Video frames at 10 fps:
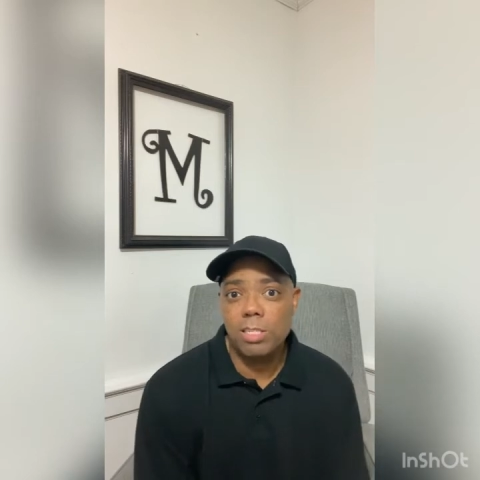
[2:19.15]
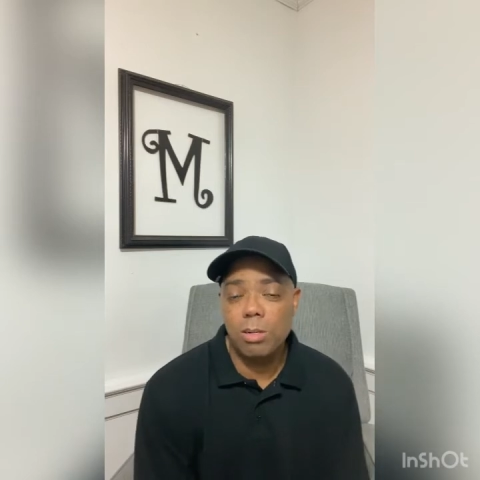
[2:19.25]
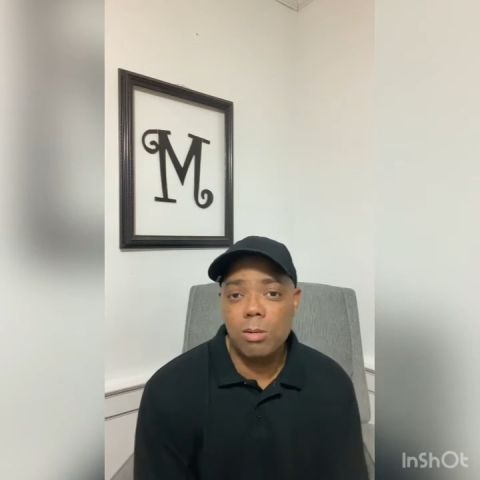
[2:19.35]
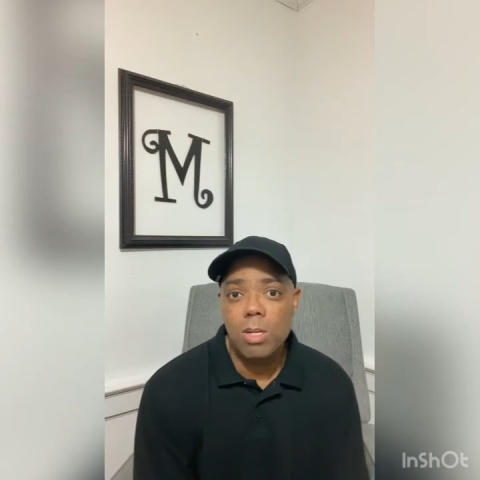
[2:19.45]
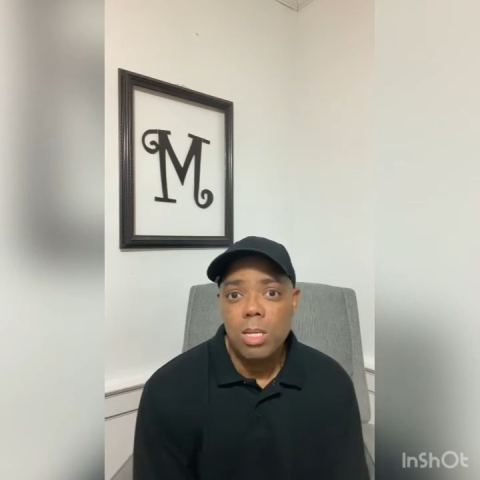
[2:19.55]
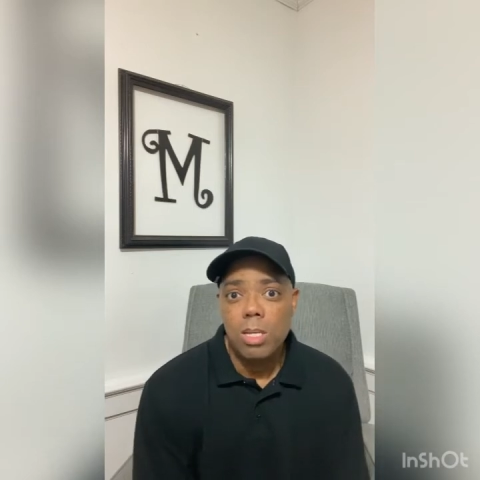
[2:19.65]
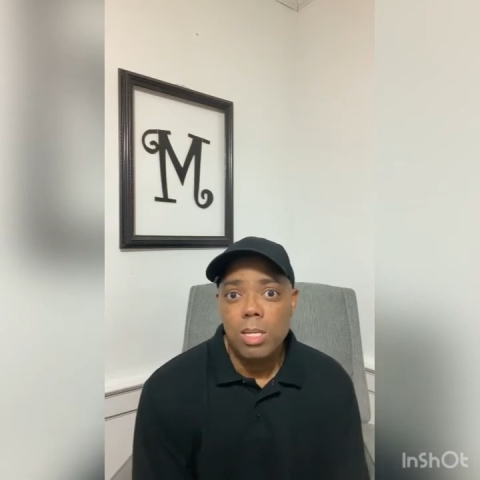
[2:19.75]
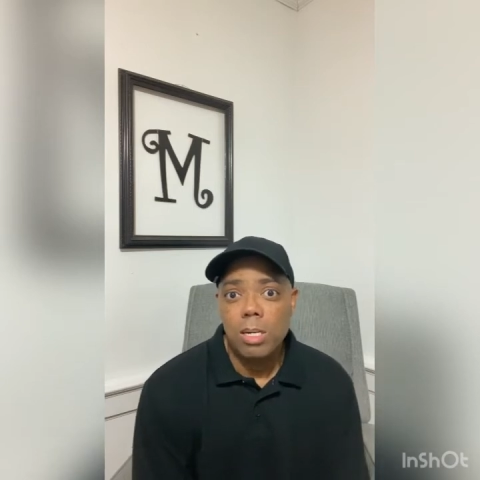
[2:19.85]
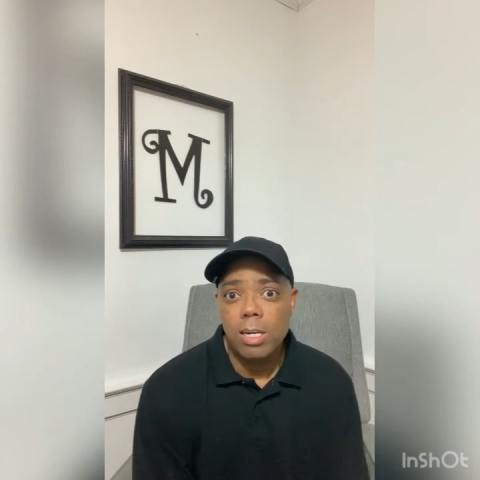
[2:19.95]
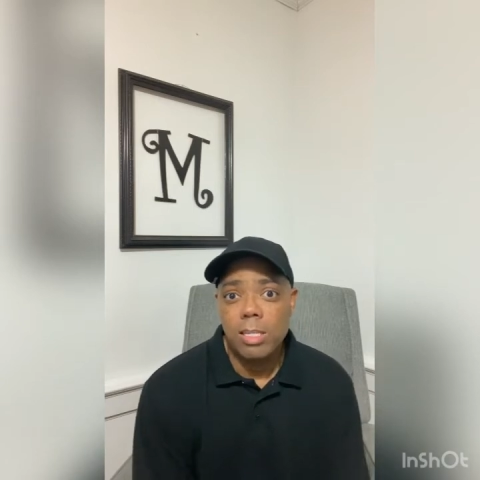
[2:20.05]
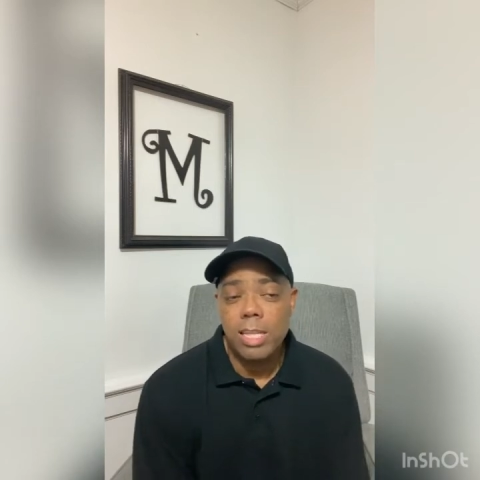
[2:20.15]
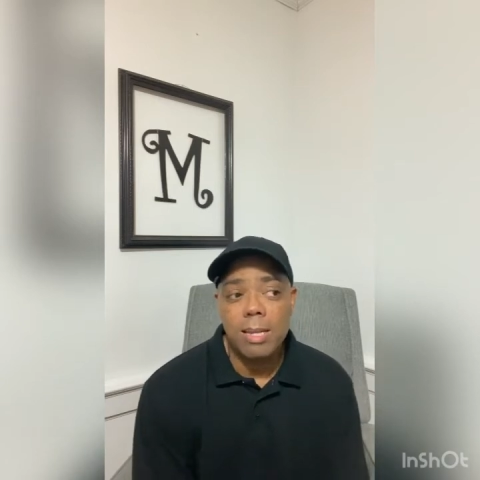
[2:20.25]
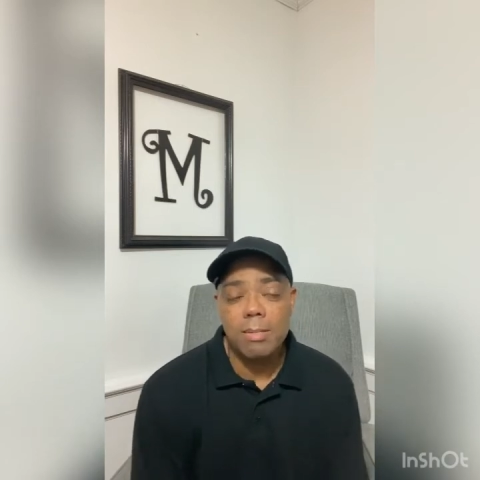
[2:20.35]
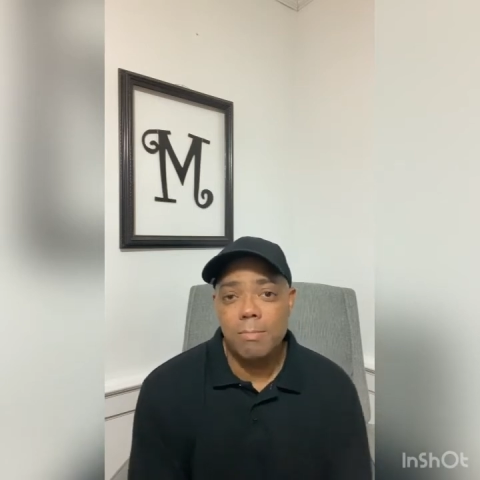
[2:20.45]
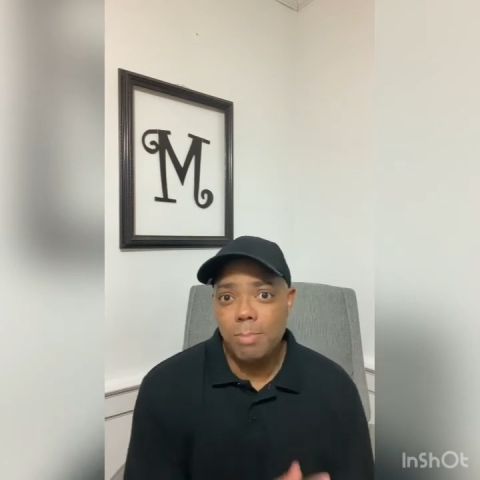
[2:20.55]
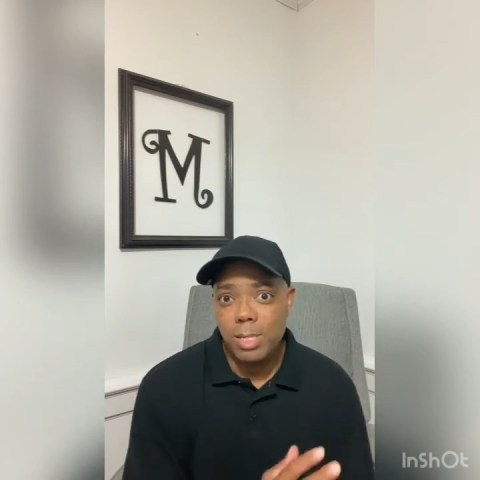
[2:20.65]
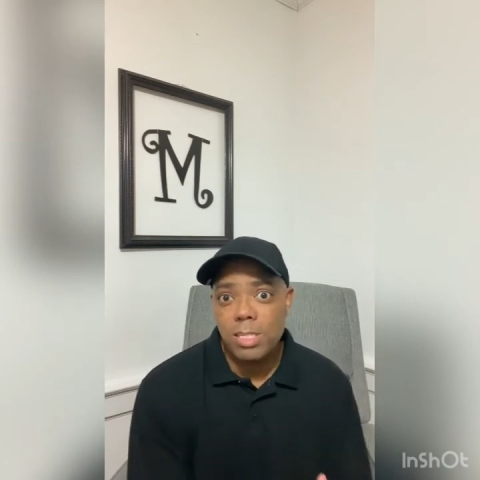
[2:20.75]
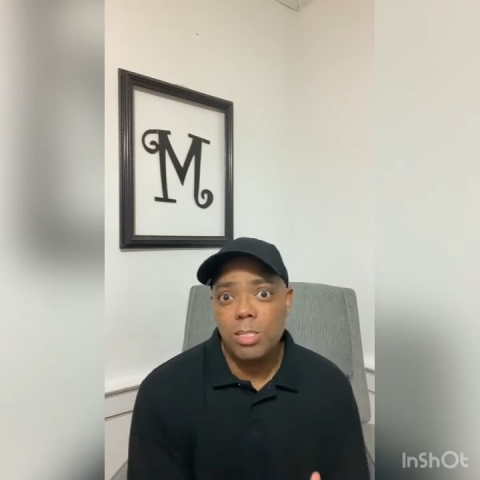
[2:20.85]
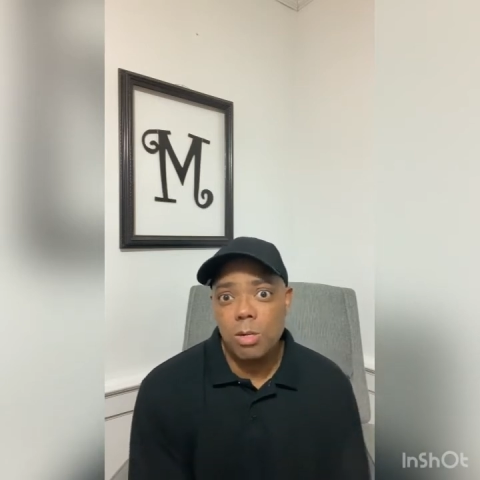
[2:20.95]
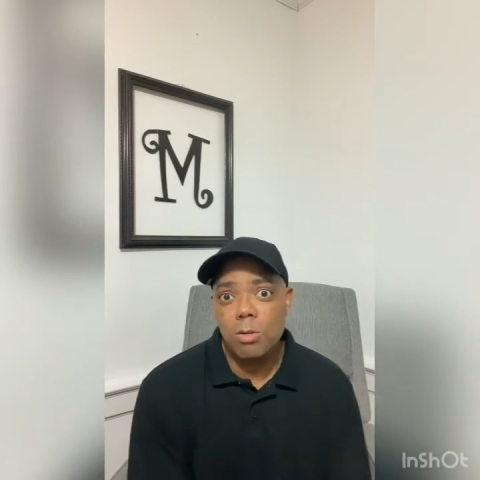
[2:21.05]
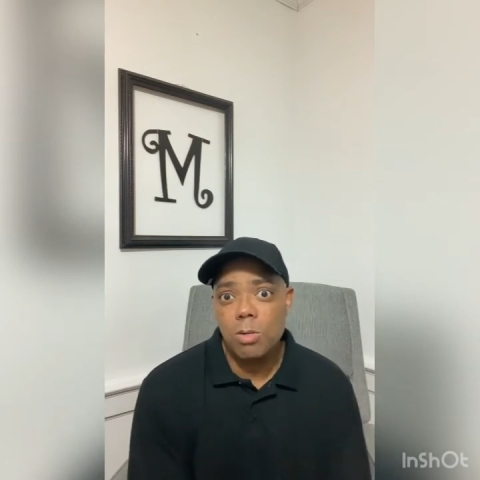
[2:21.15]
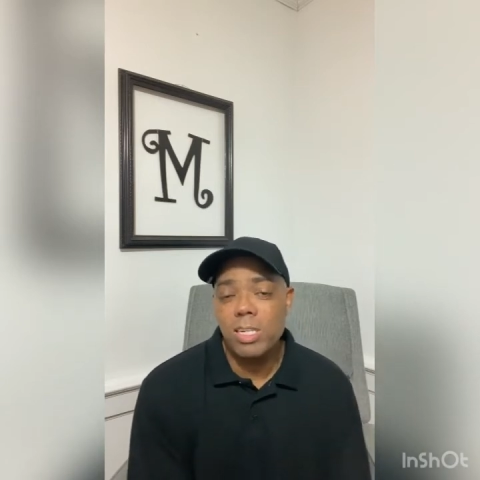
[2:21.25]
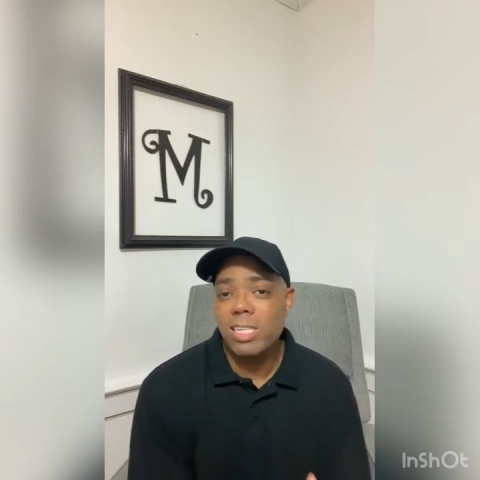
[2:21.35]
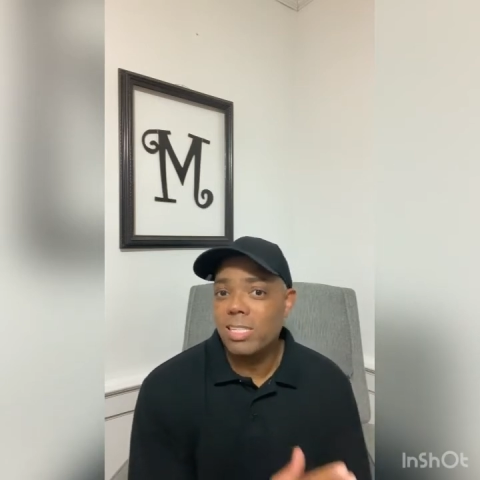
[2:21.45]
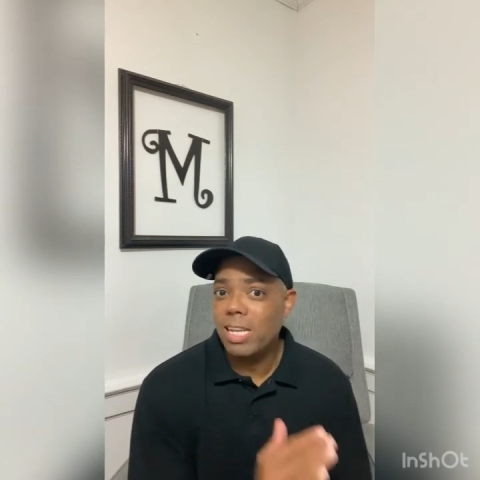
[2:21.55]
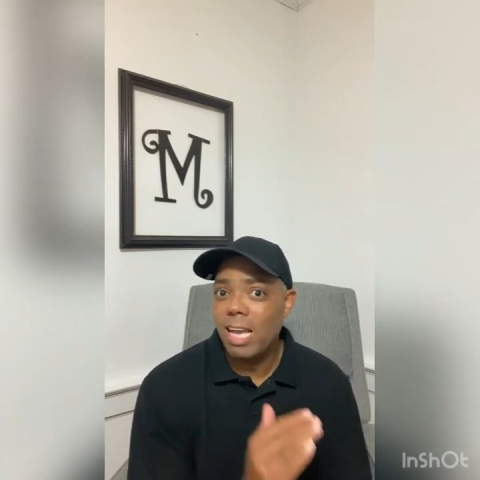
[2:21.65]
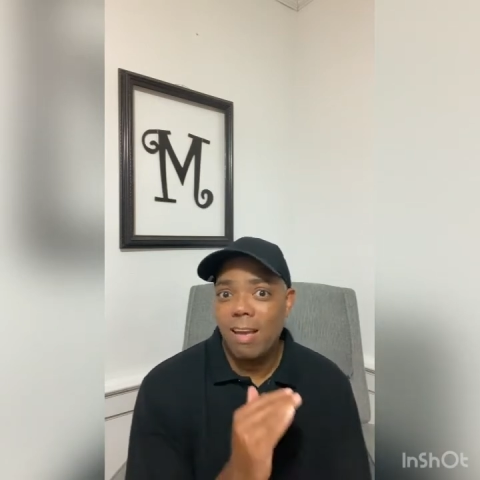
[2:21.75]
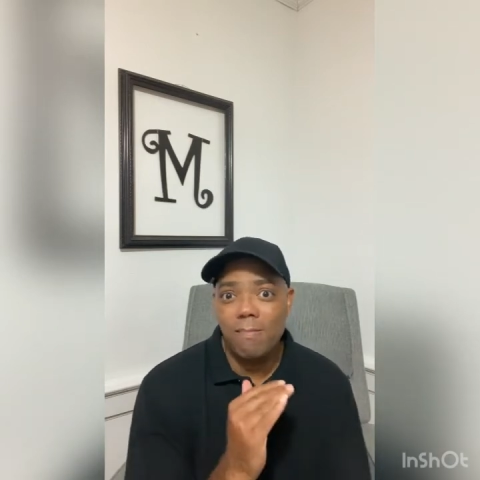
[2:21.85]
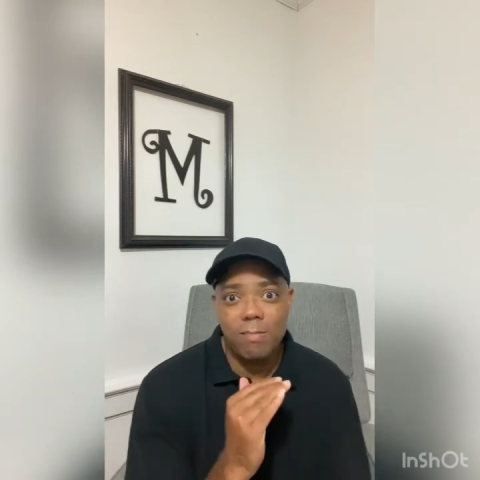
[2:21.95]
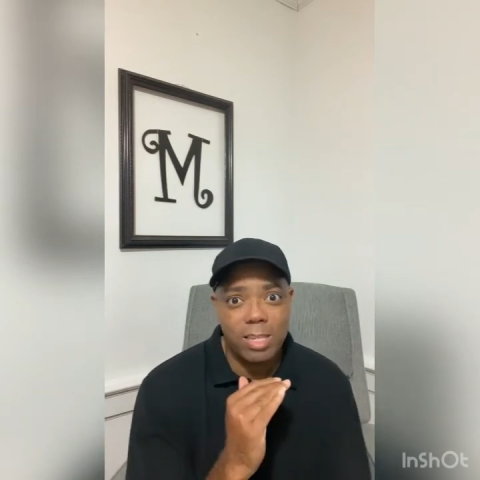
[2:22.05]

So that business owner needs to have